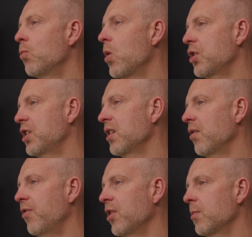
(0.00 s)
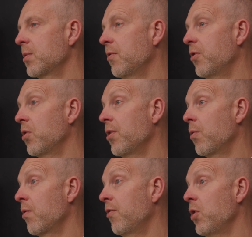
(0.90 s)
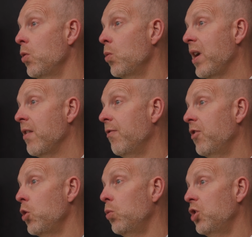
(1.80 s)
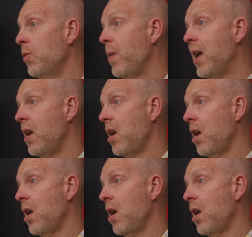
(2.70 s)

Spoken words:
watching the films before the review in future, Ben.